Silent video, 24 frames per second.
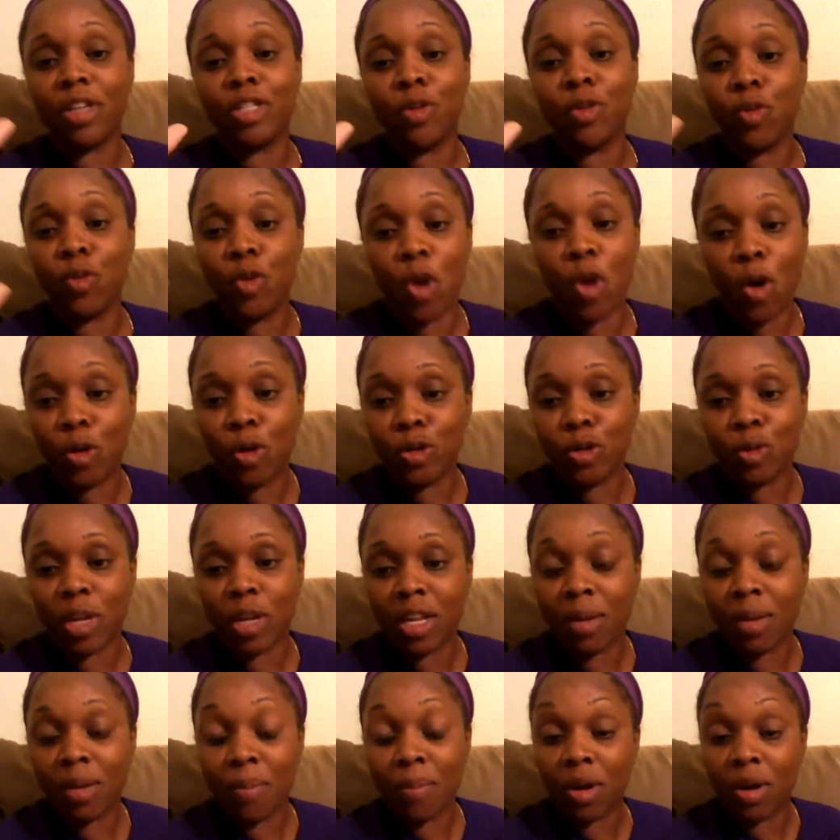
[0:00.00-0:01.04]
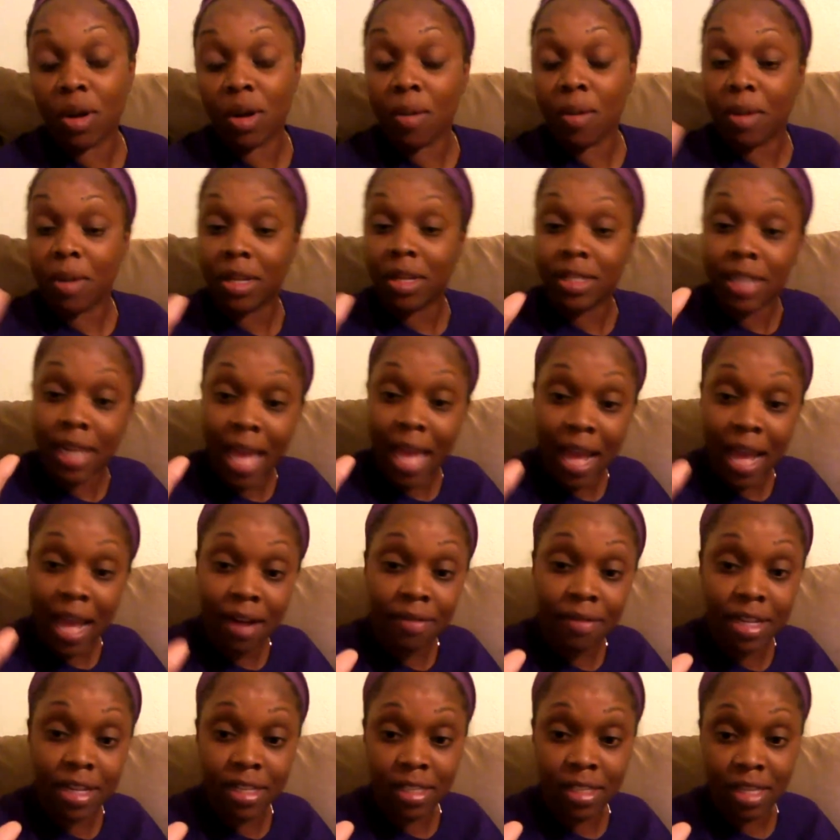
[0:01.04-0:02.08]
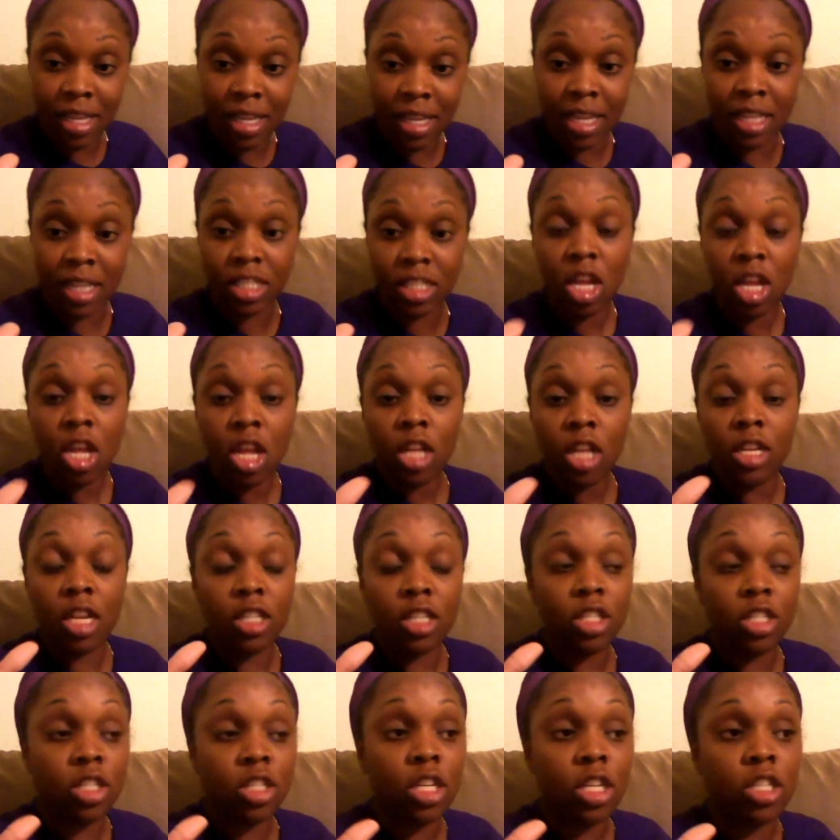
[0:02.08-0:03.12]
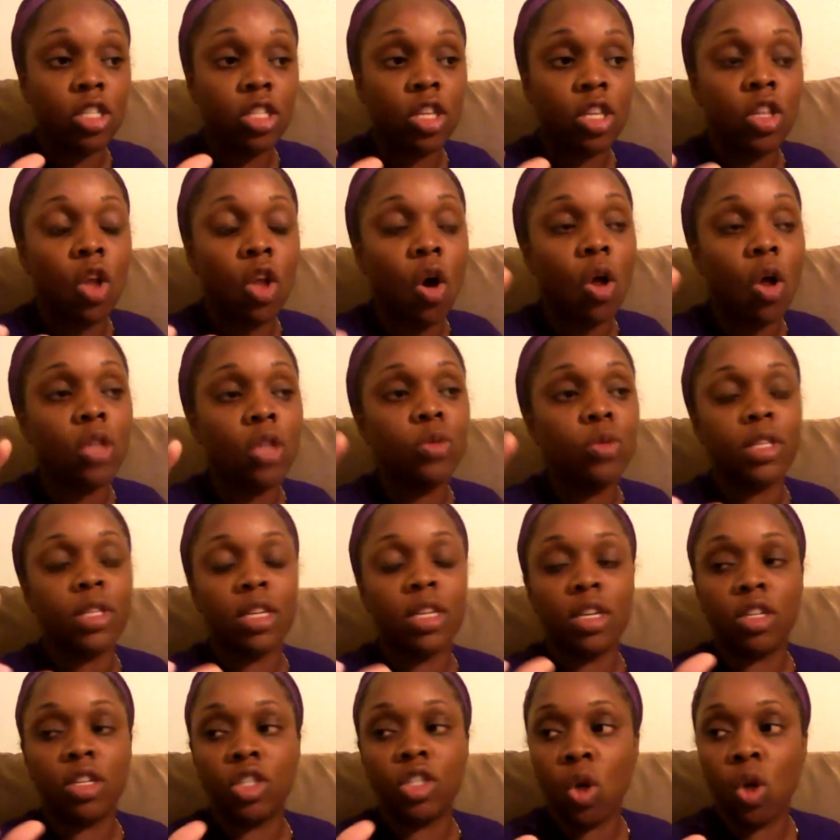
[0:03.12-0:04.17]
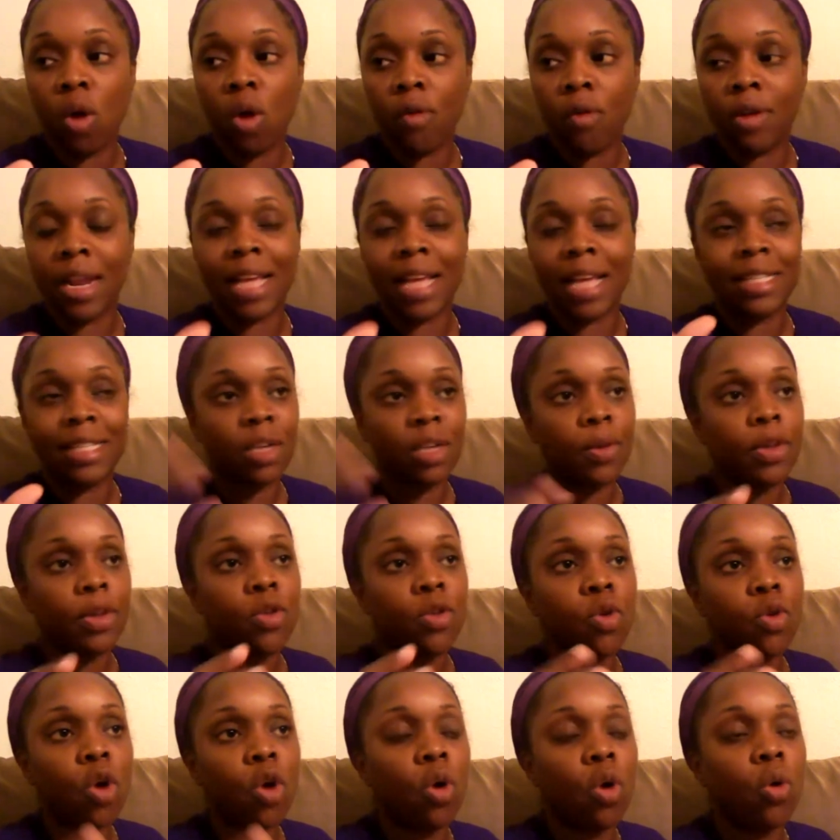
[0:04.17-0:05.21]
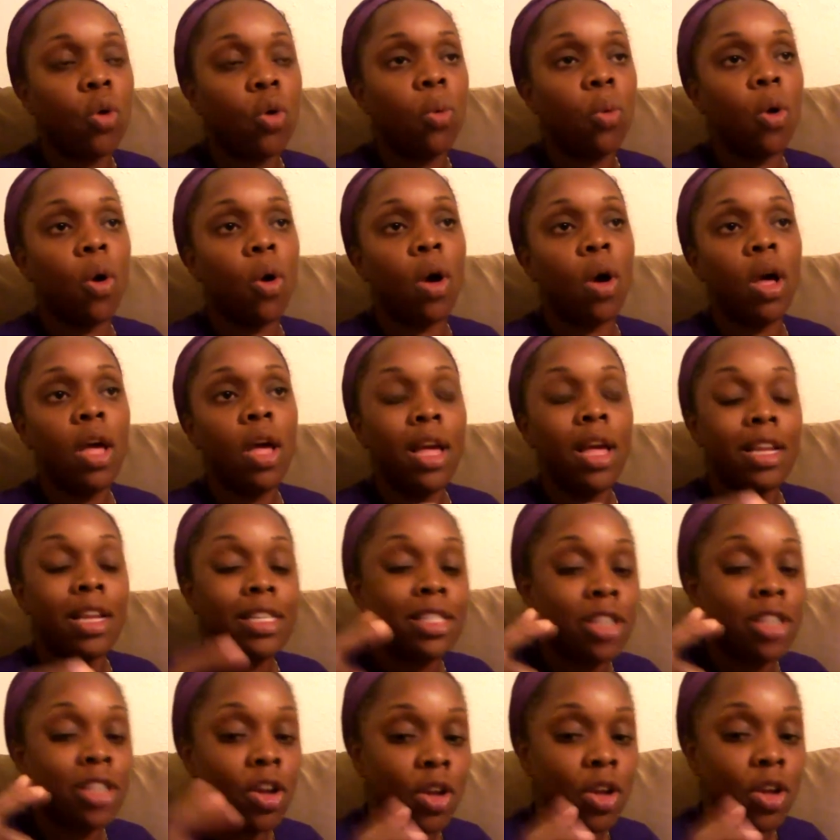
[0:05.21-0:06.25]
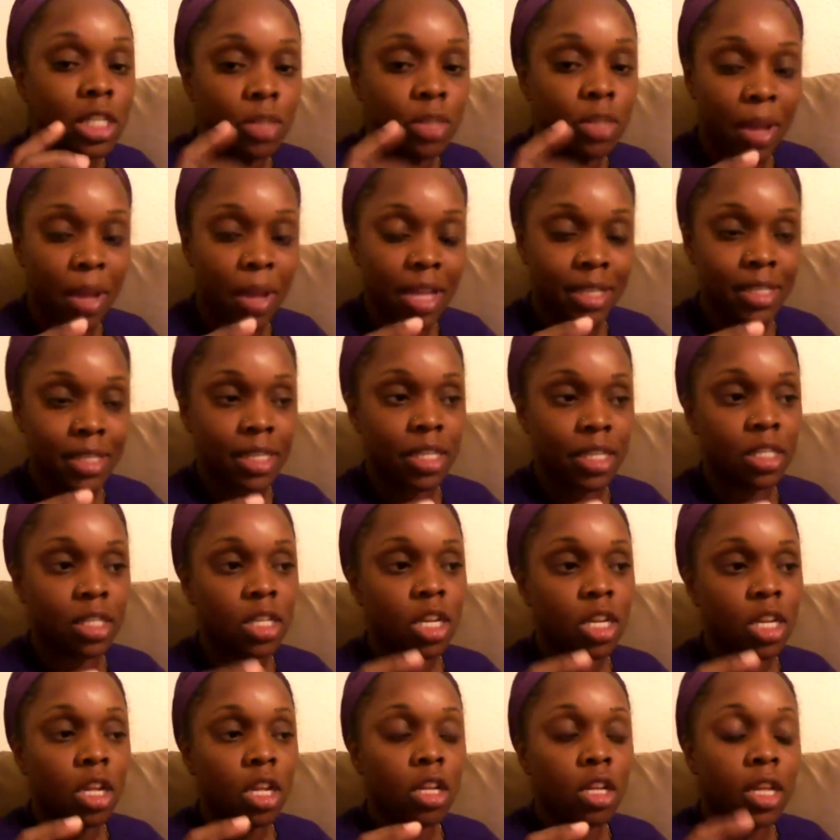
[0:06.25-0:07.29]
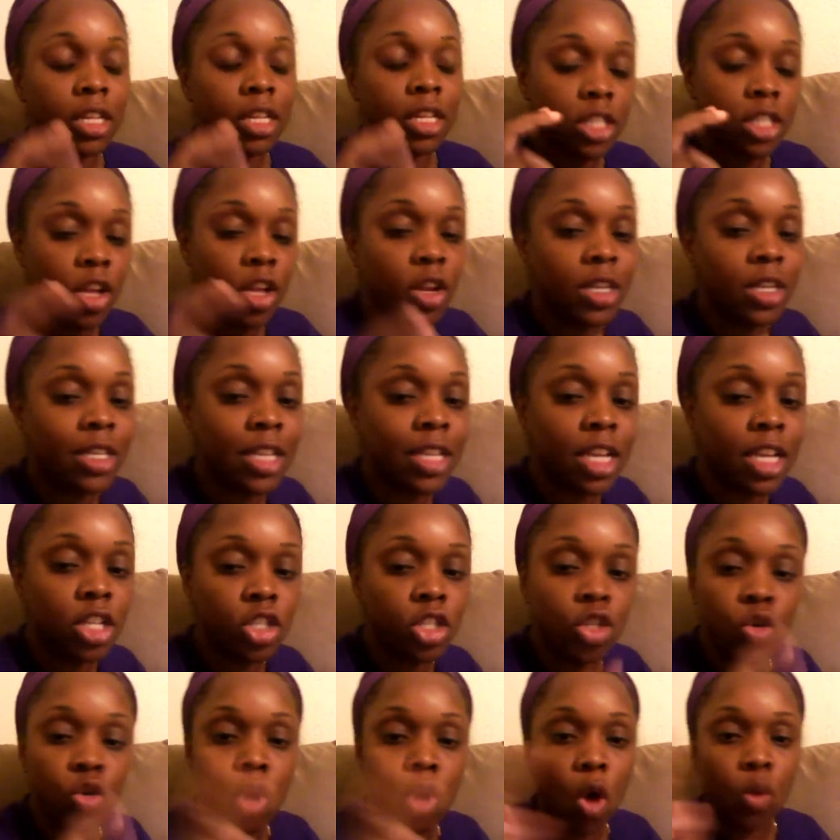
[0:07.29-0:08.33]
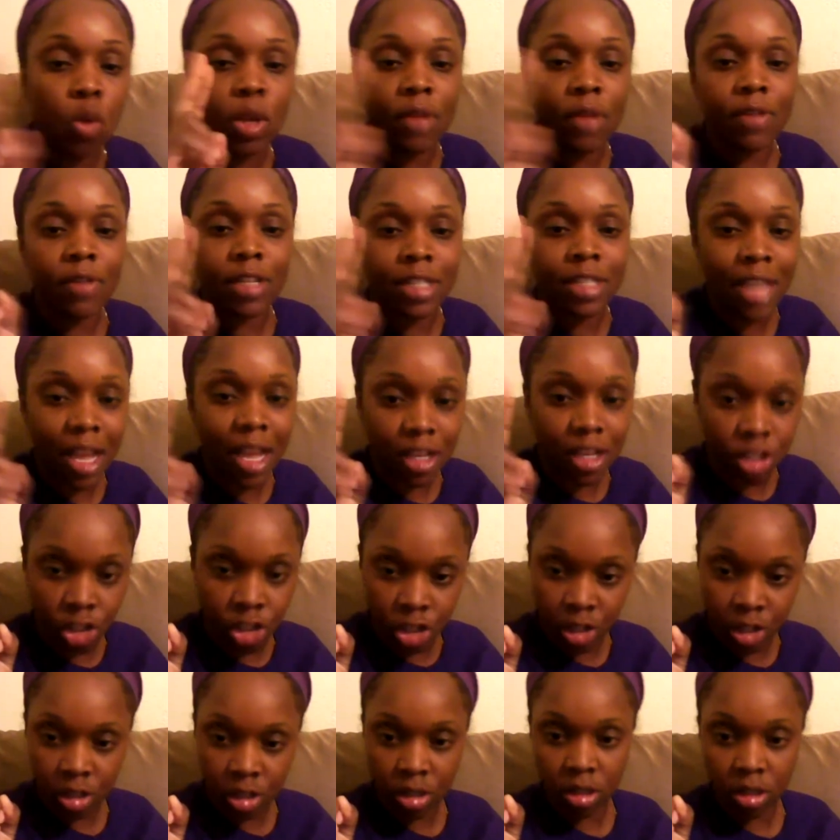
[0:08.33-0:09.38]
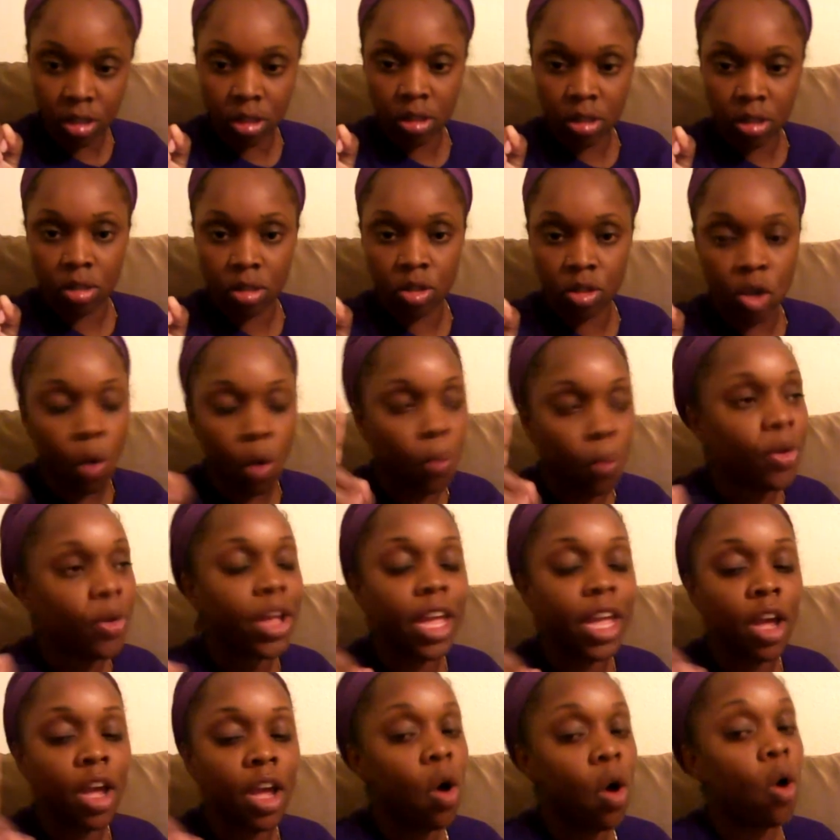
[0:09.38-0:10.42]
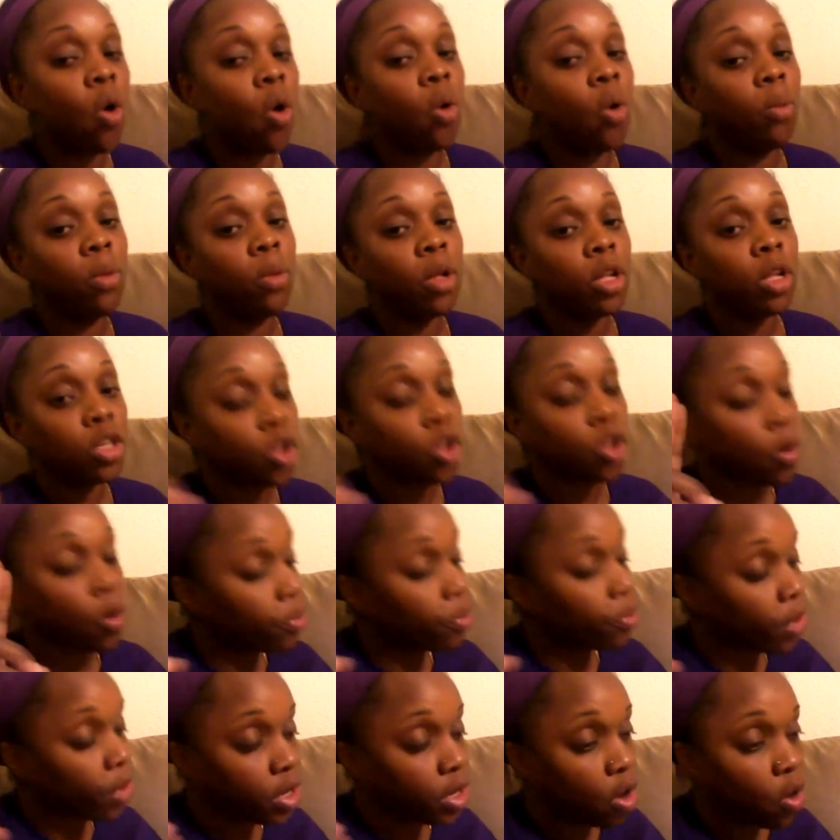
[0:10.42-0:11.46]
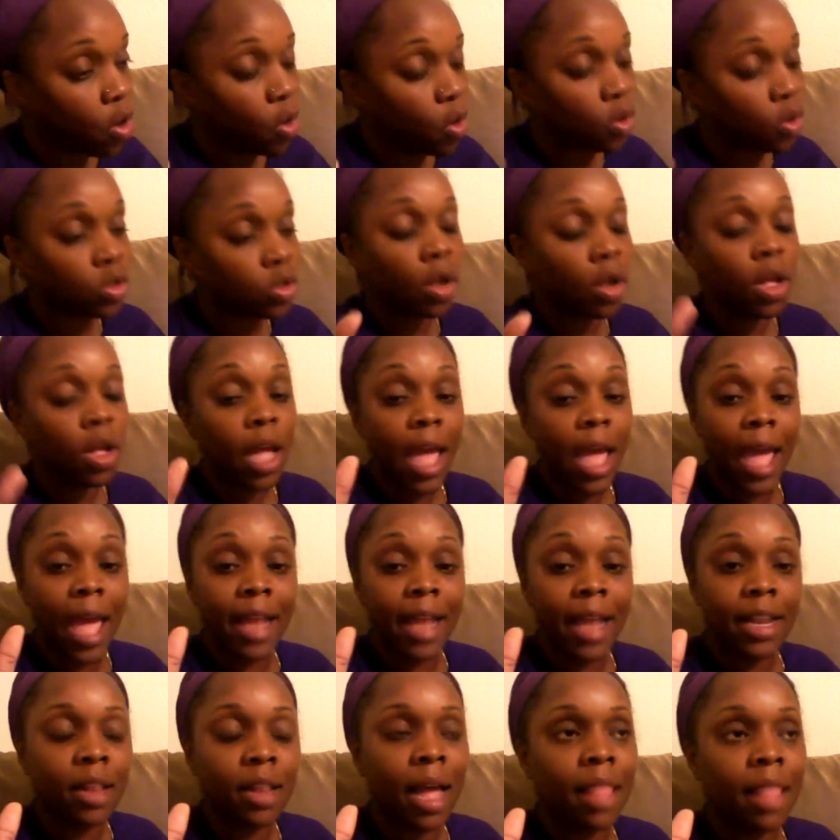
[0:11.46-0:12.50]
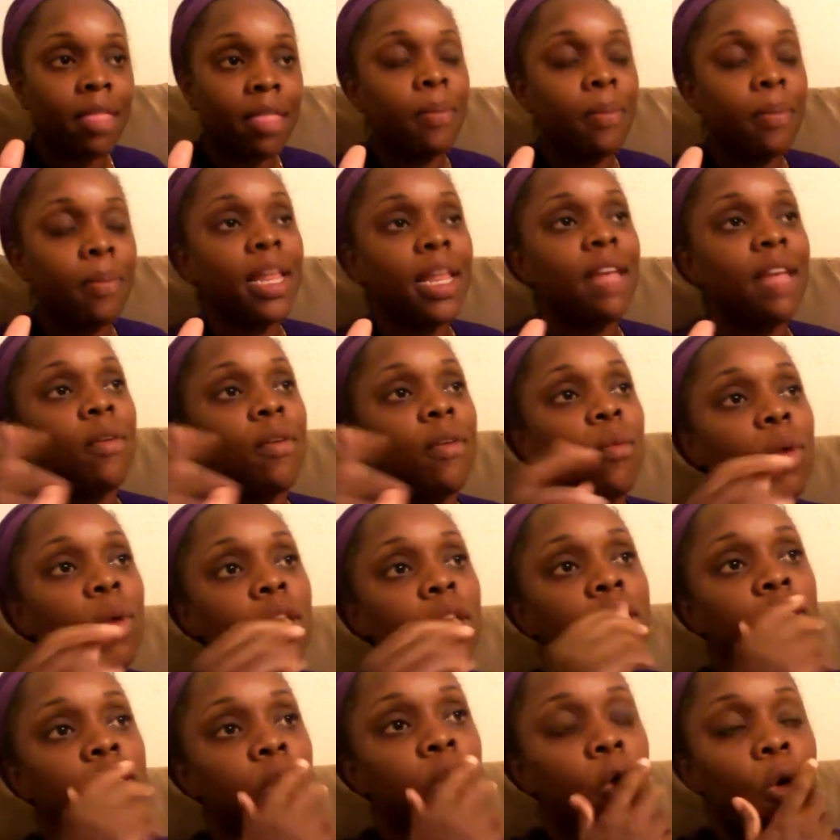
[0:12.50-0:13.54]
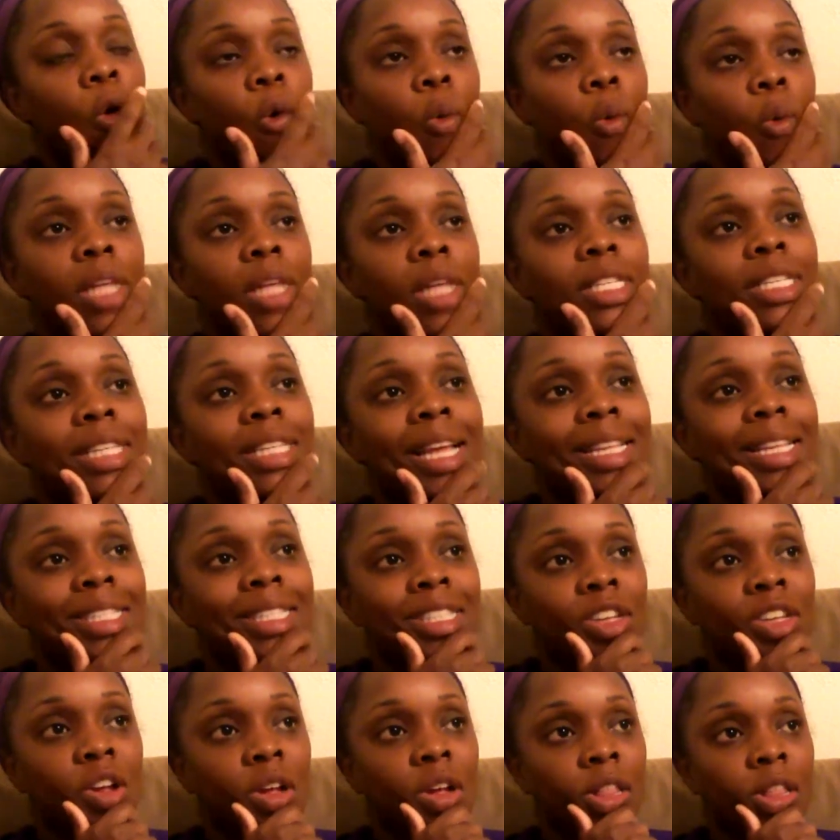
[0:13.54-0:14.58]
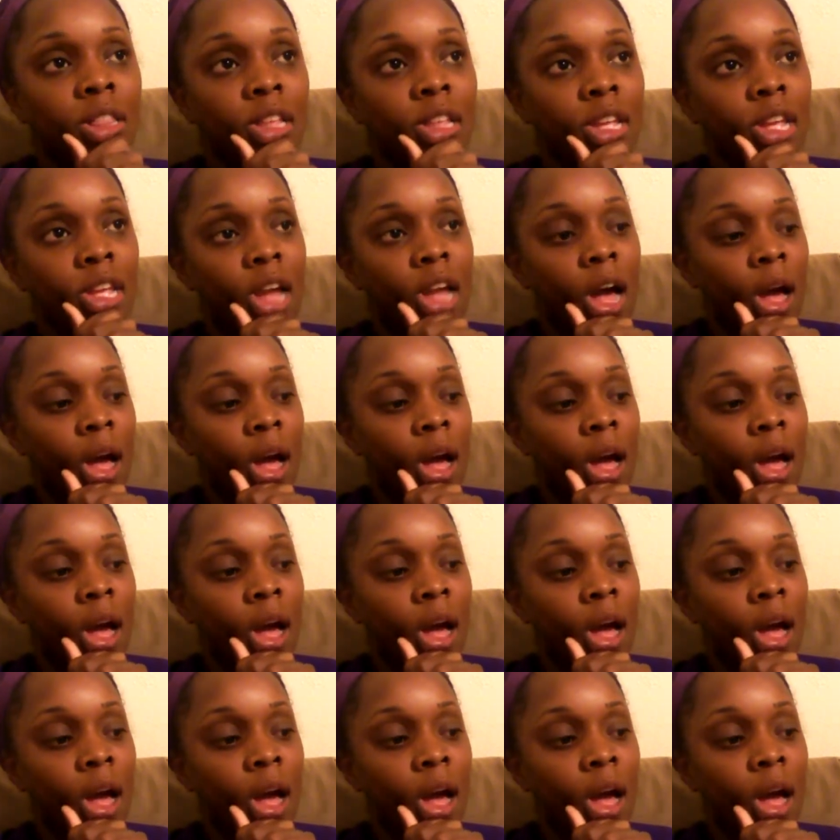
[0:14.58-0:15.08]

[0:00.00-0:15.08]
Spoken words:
who knows what could have been on it? Because a lot of these things, there's laws within the Torah that say when you go to war, certain spaces and certain things you don't even touch. Don't bring no. And I believe it was, who was it that took the